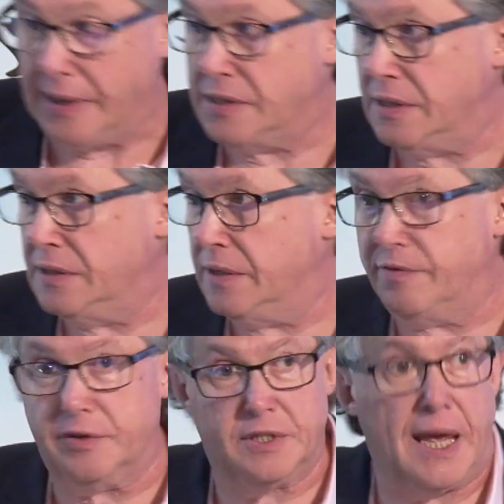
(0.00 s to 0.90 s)
as it
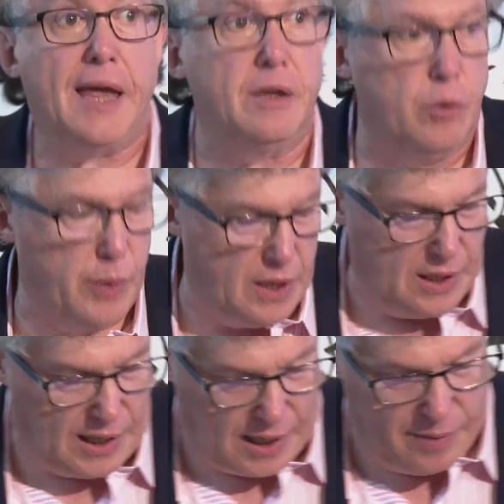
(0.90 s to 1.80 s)
did for Daniel when
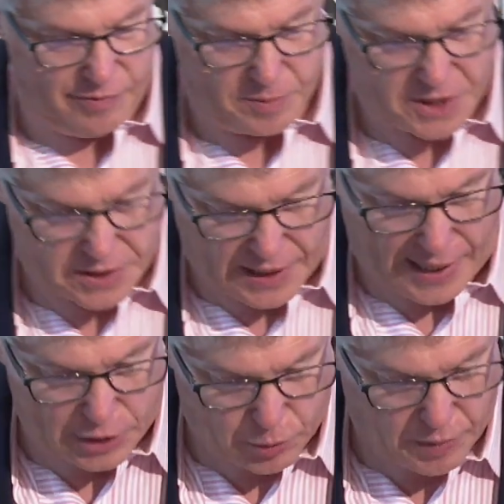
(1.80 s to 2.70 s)
he came from
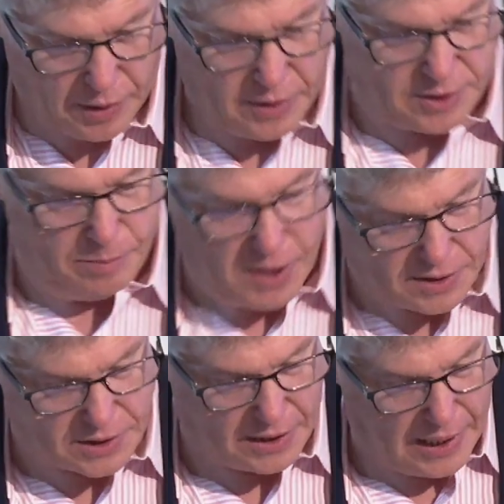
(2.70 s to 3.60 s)
Saskatchewan to
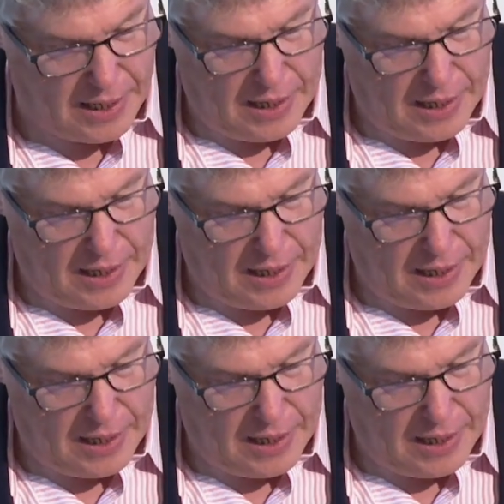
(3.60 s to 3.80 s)
MISC,